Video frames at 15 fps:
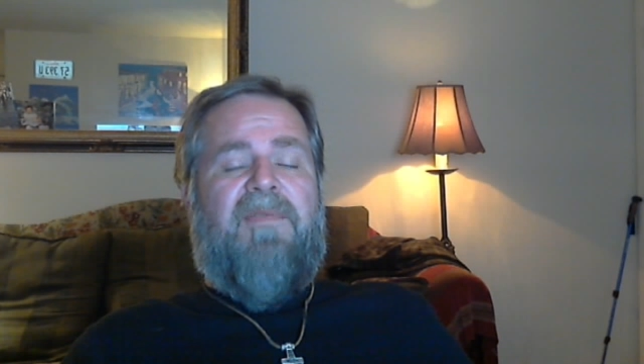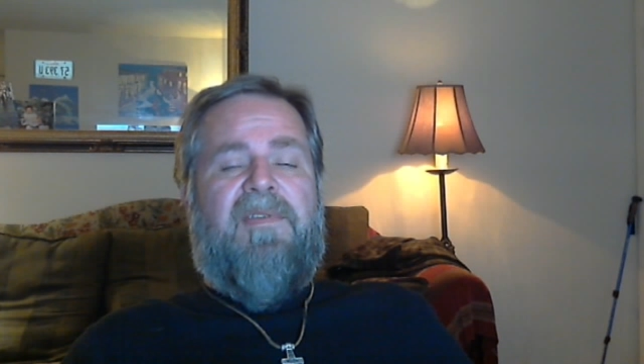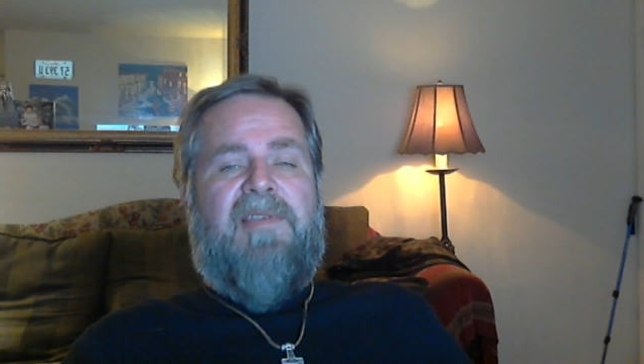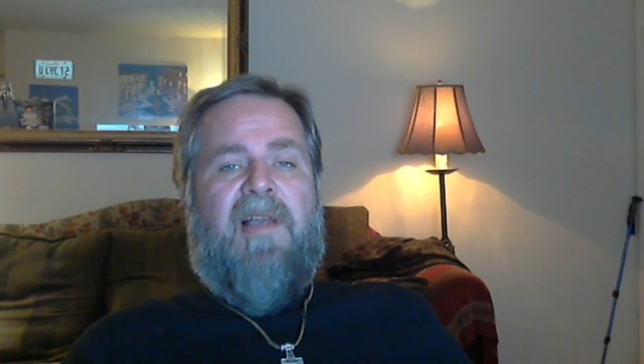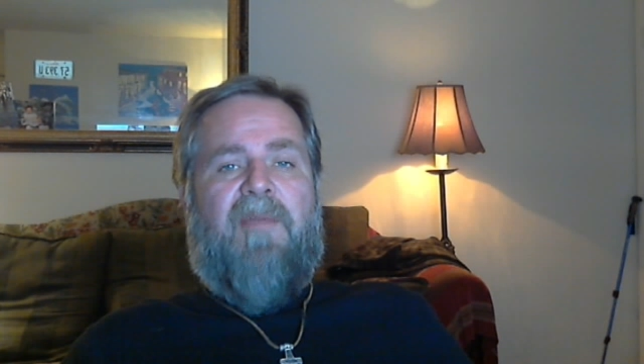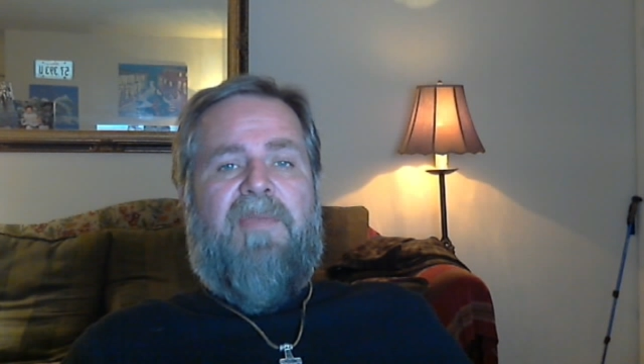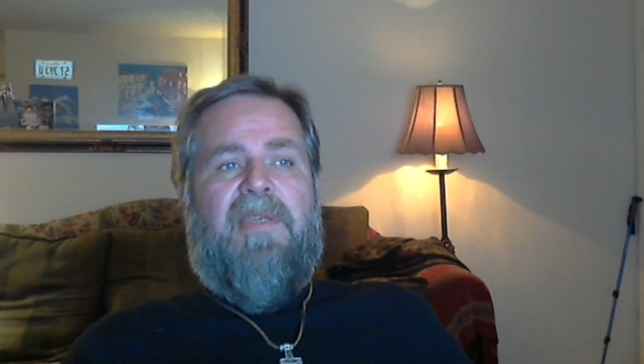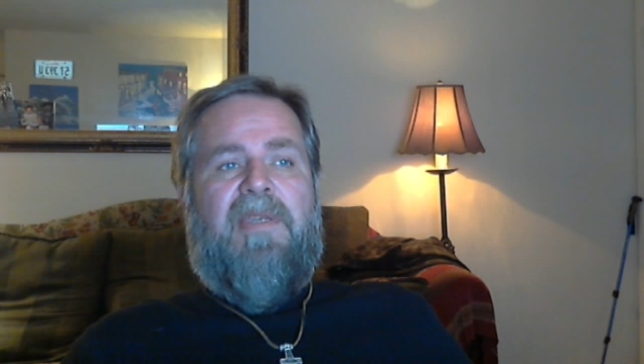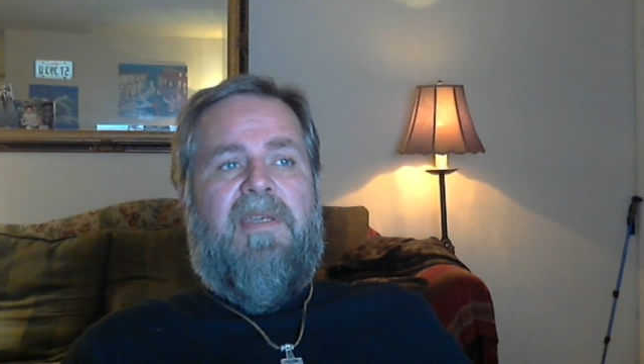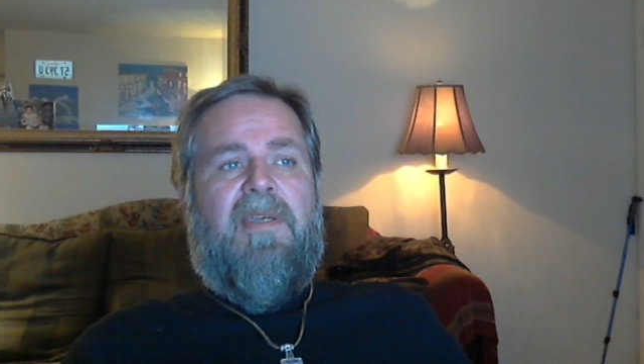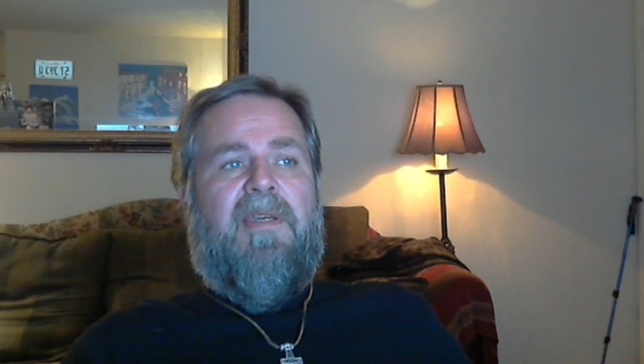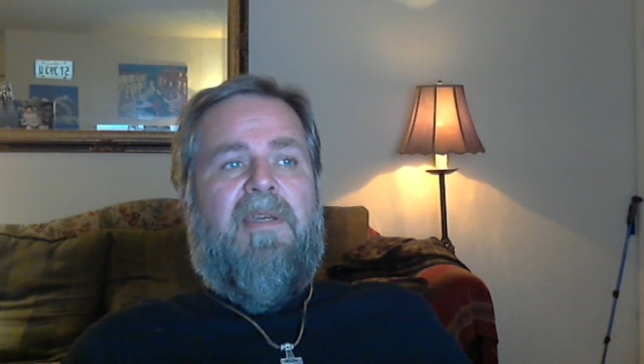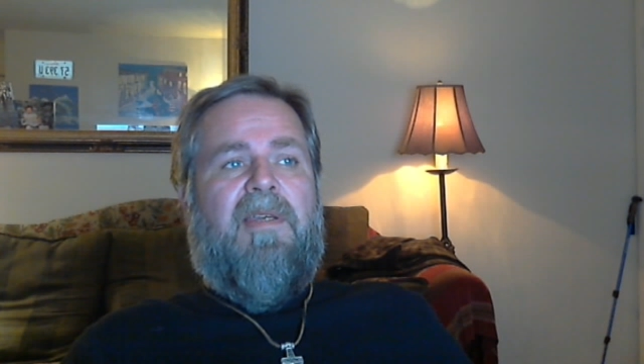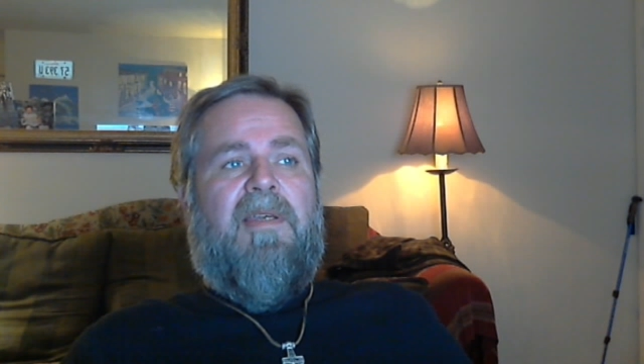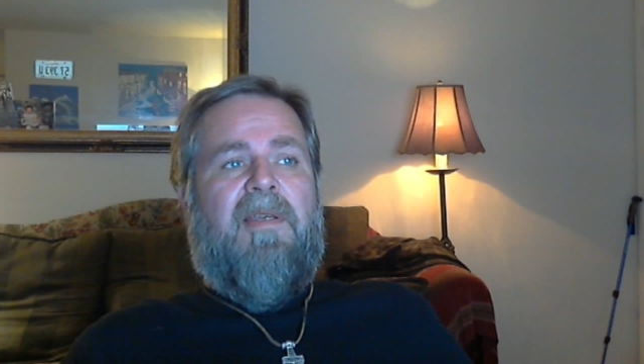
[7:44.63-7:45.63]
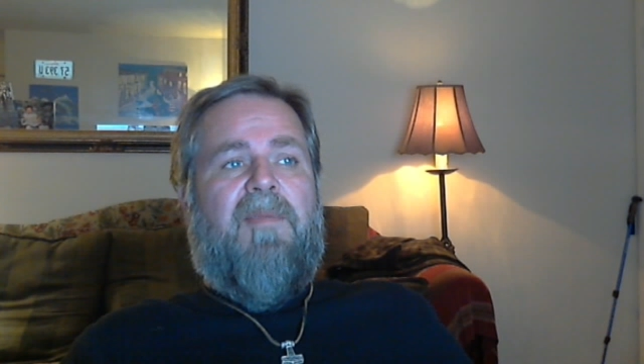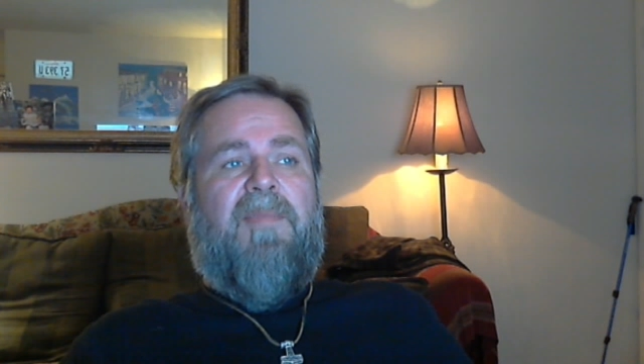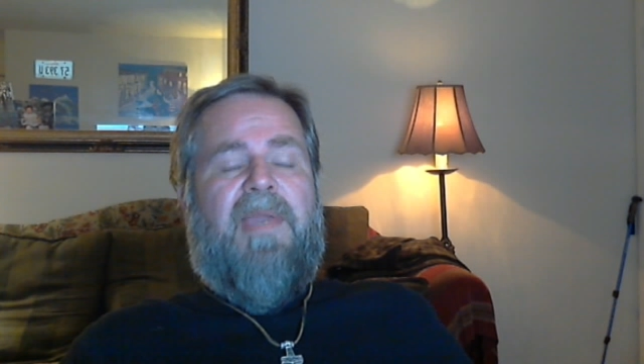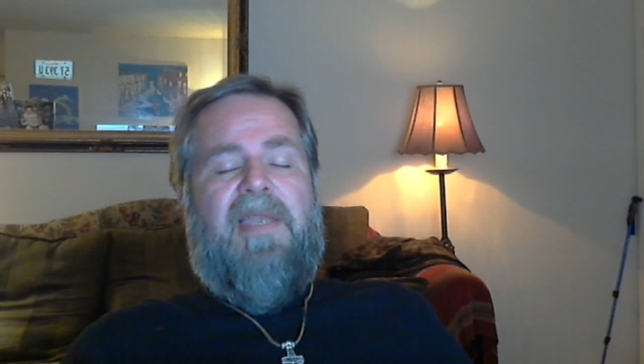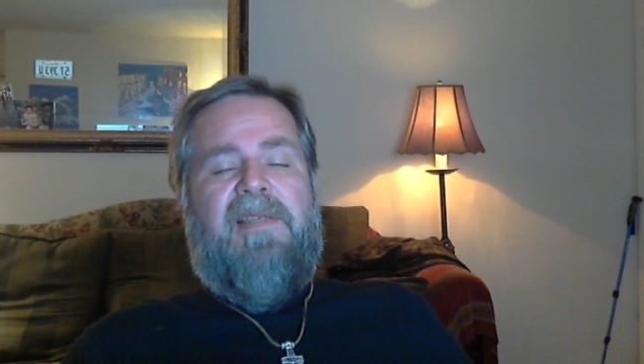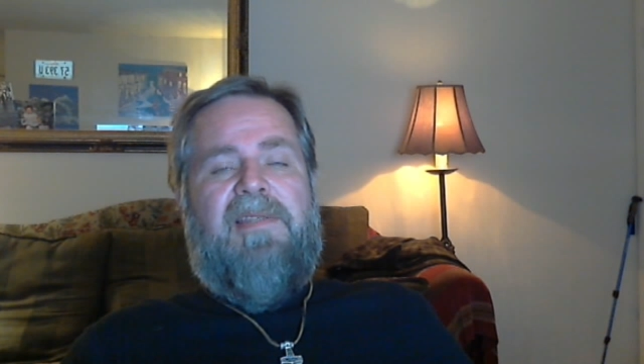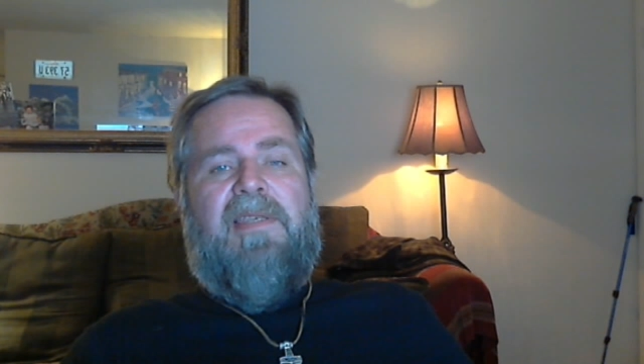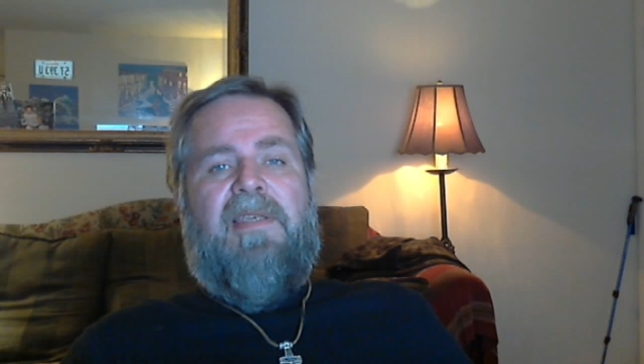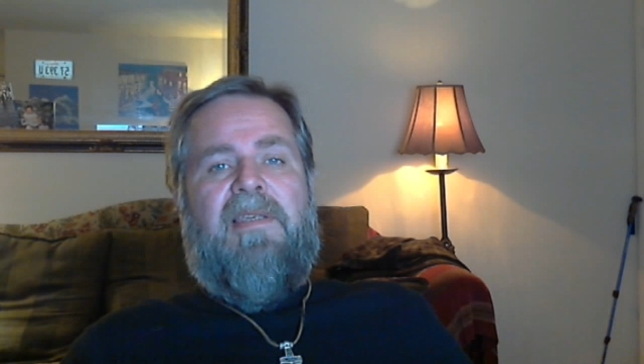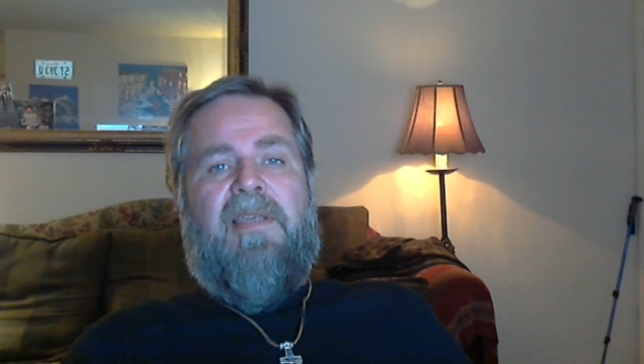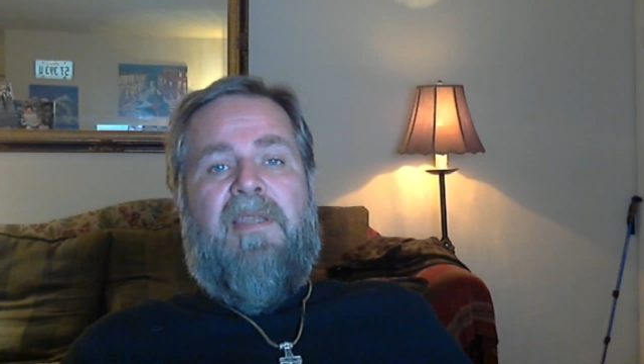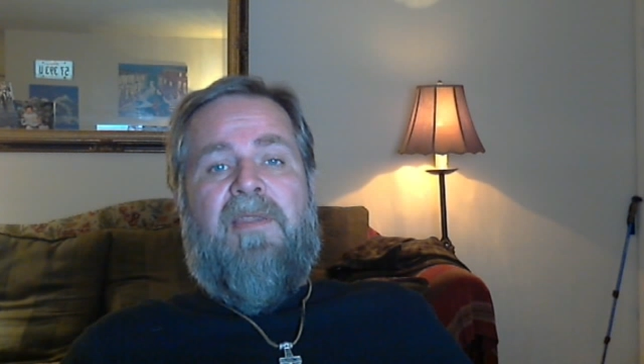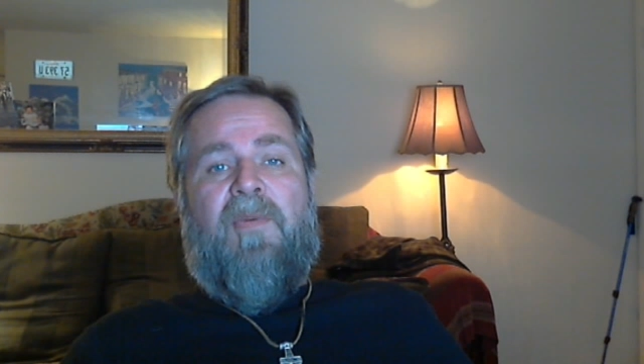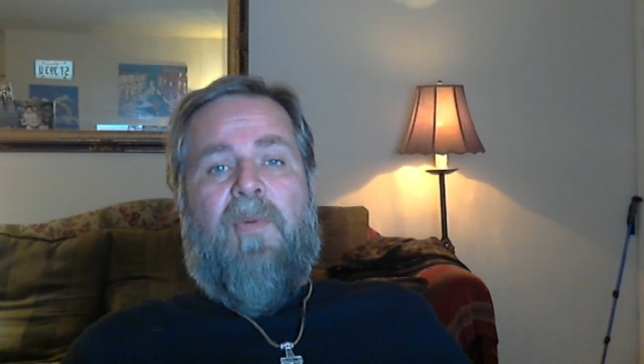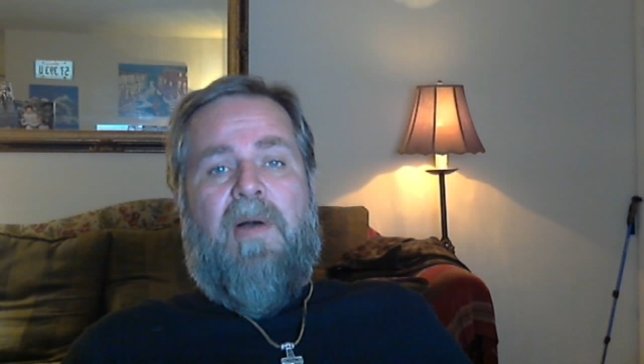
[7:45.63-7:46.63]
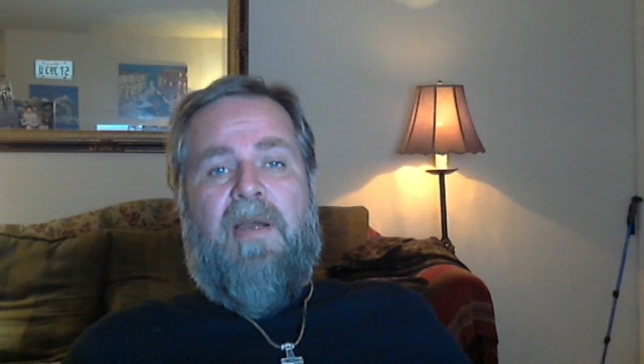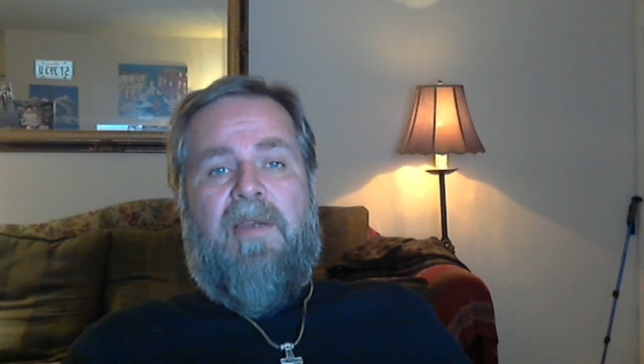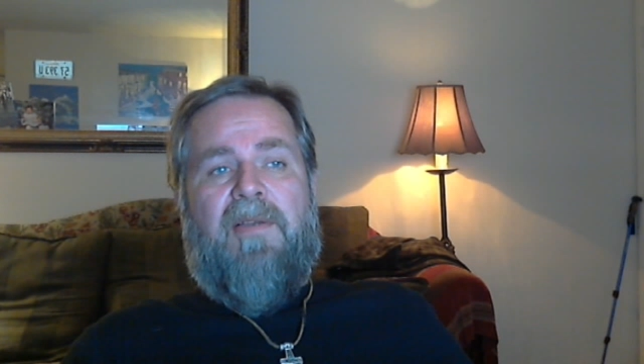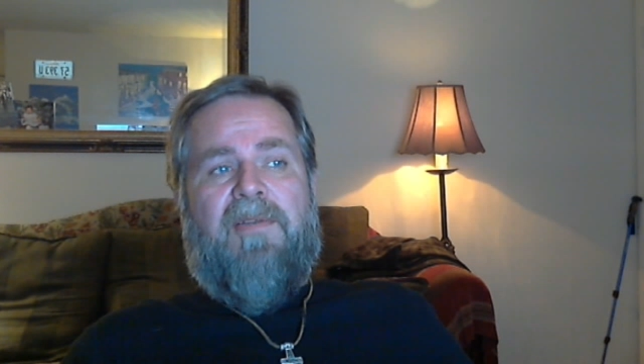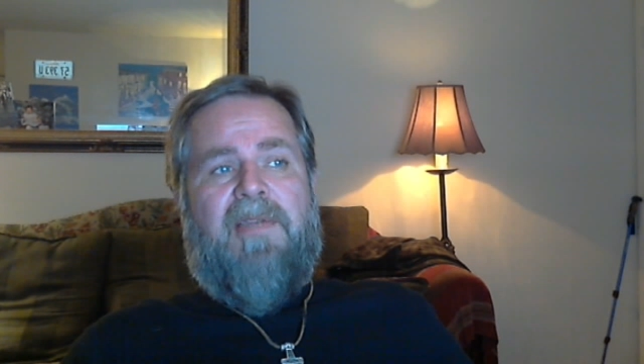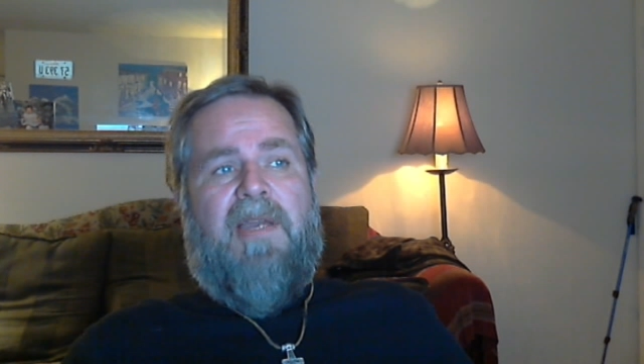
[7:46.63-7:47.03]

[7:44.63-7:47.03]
is I'll be painting in the wild.